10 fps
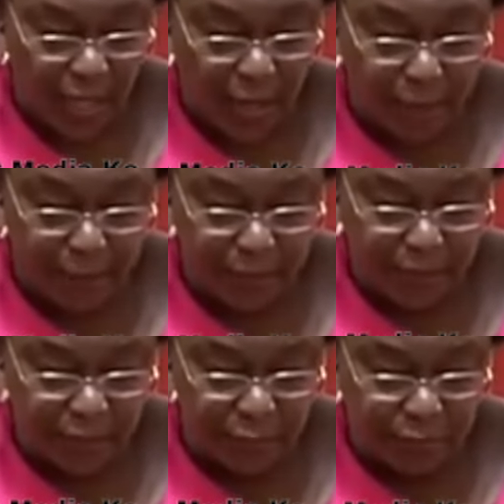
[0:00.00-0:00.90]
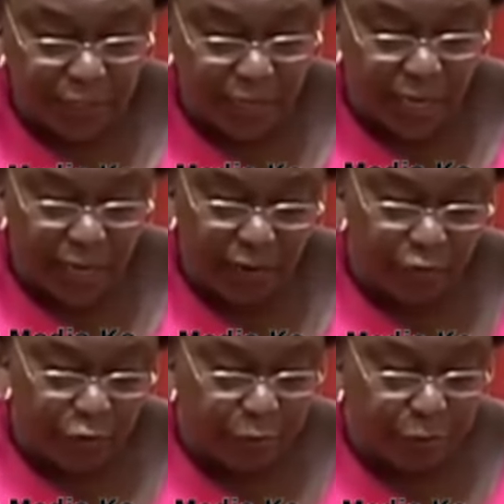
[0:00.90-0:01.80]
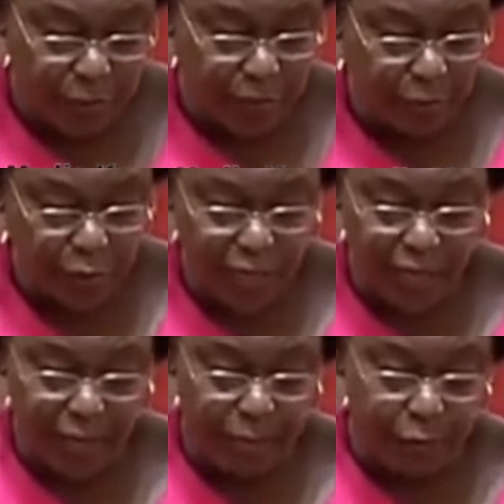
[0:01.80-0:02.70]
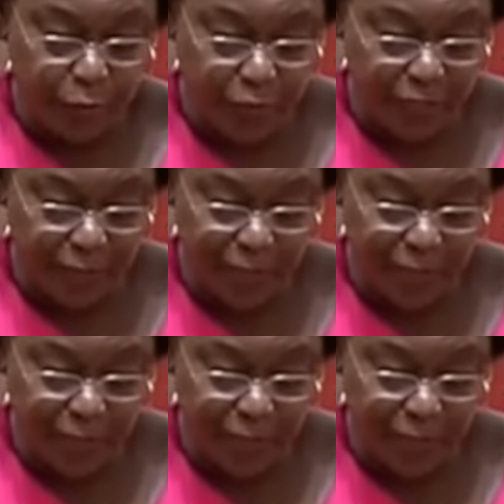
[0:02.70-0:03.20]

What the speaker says: Mr. Speaker, I have no problem with the proposed